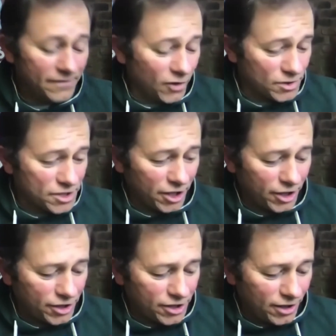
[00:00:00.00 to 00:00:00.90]
Of course,
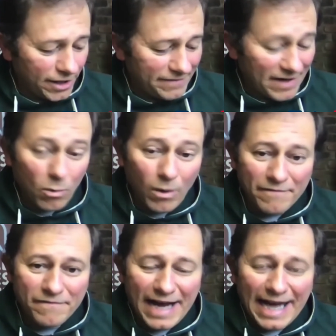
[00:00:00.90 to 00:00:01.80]
you do leave out
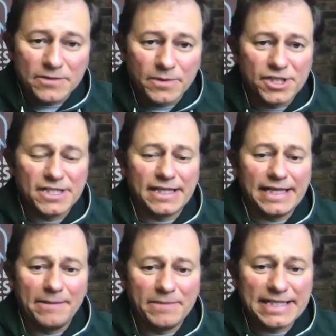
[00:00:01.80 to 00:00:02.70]
one fact, which is that the
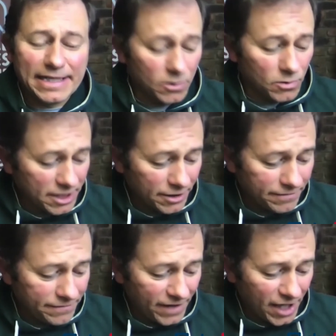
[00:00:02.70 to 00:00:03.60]
number six also
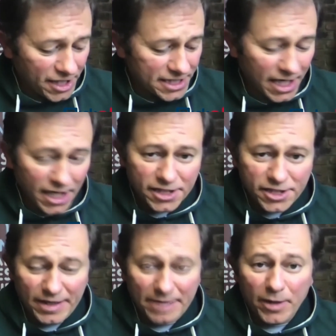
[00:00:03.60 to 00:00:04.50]
refers
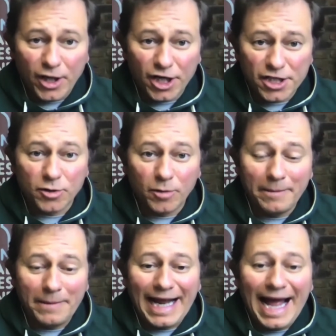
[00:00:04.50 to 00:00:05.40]
to the burgers normally
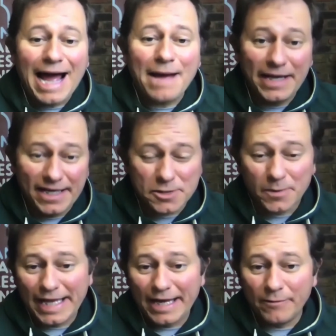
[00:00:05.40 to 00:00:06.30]
being happiest
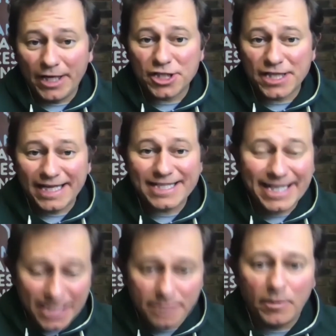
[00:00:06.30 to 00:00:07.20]
when they reach their
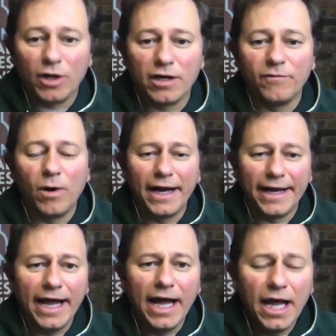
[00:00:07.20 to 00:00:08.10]
sixth bottle of wine